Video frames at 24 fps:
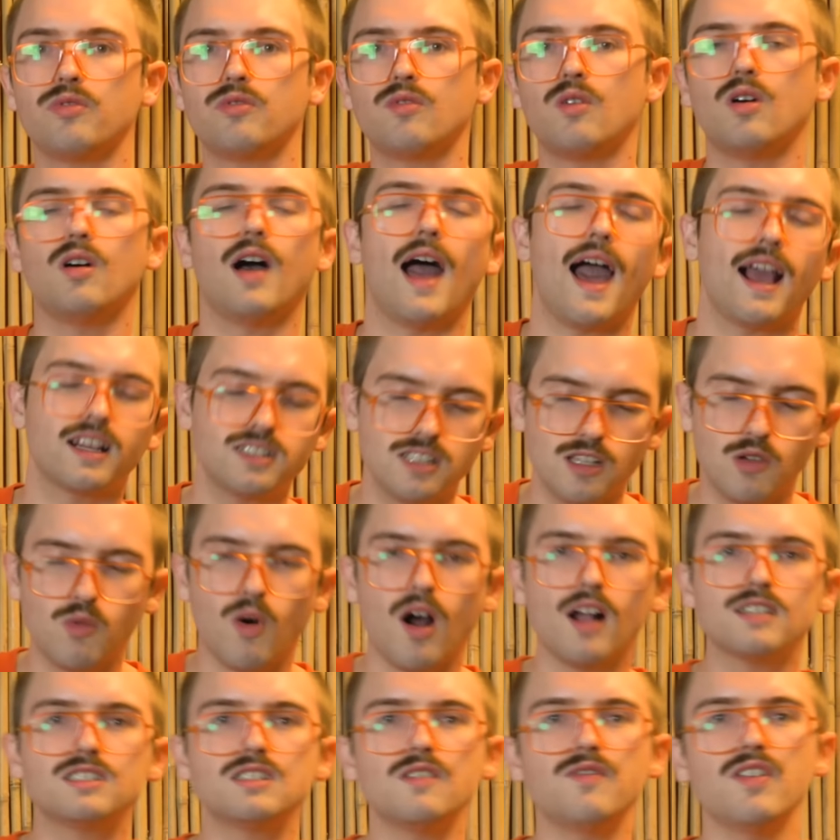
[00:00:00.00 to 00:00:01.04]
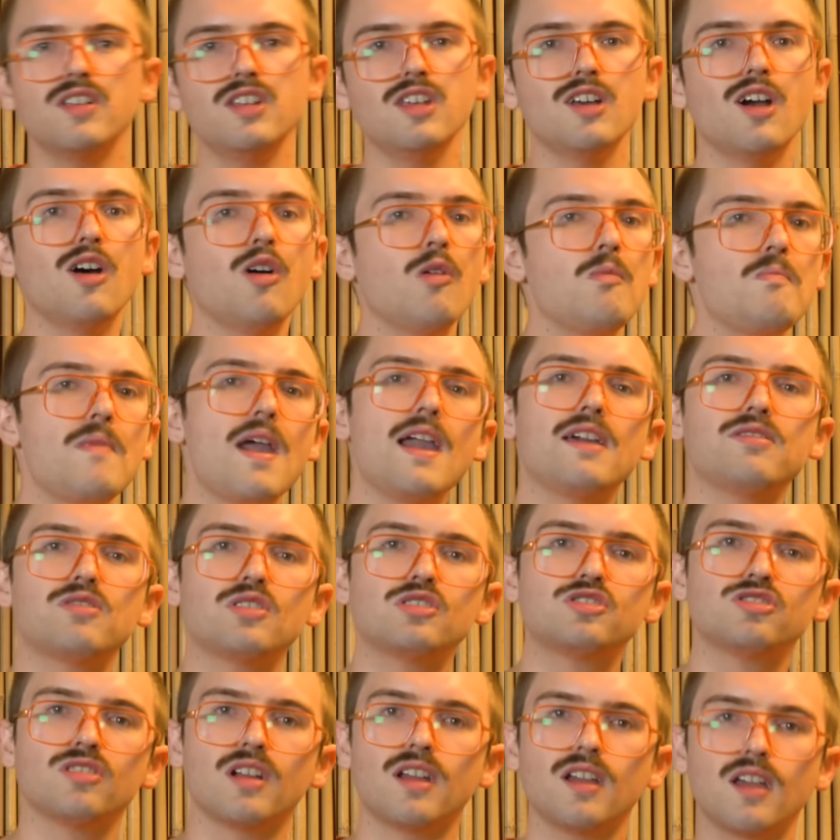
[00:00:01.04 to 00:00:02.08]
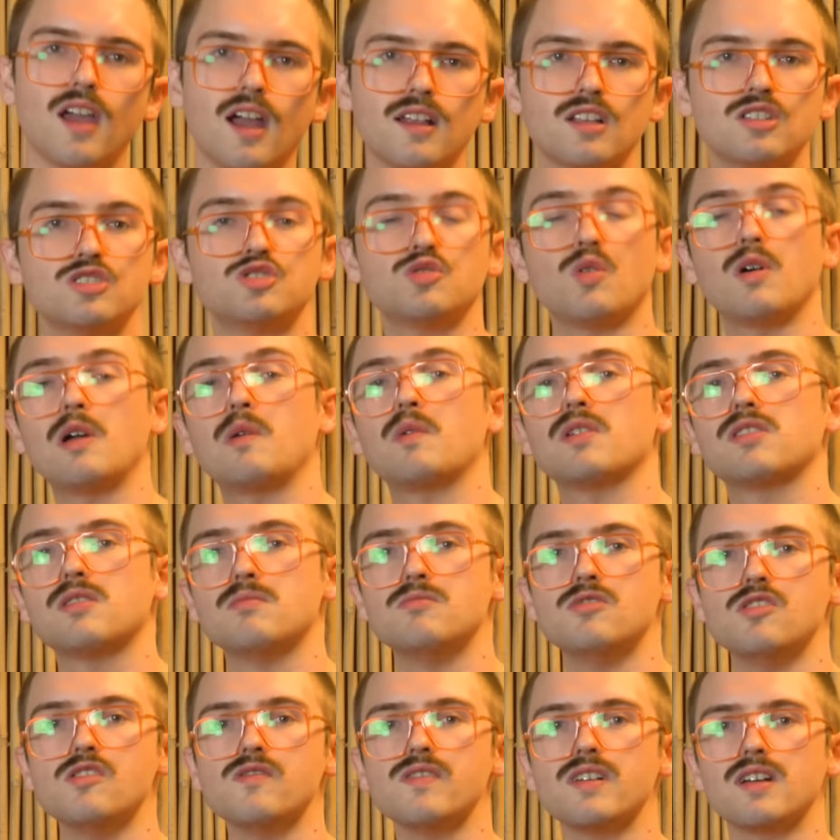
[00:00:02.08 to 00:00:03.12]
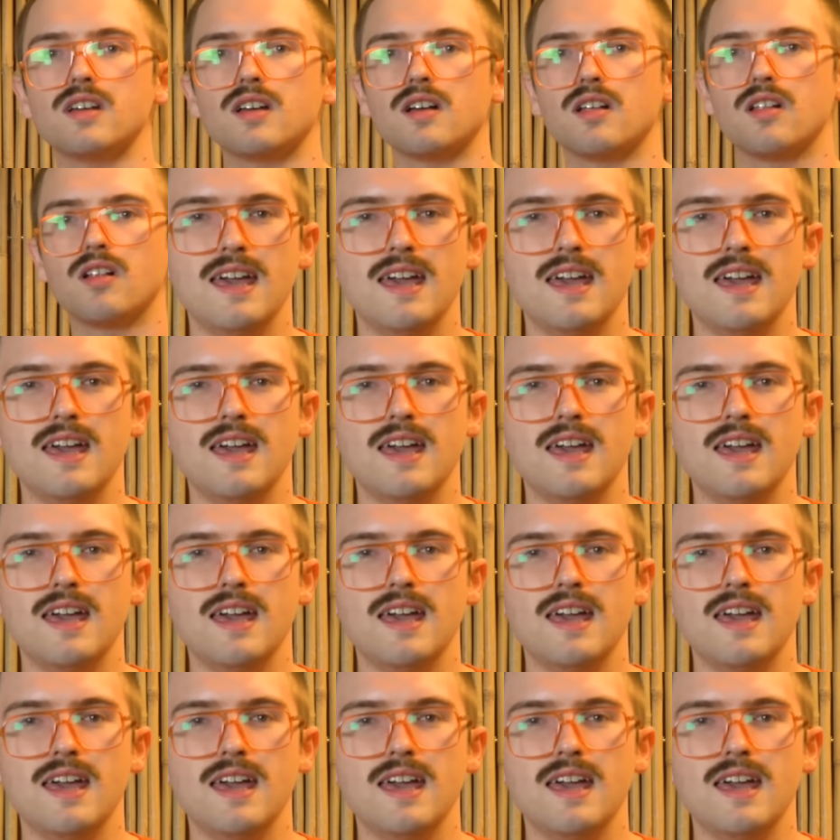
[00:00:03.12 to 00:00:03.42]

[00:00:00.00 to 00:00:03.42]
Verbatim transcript: Well, actually, watch the video, make the drink, and enjoy it with the movie.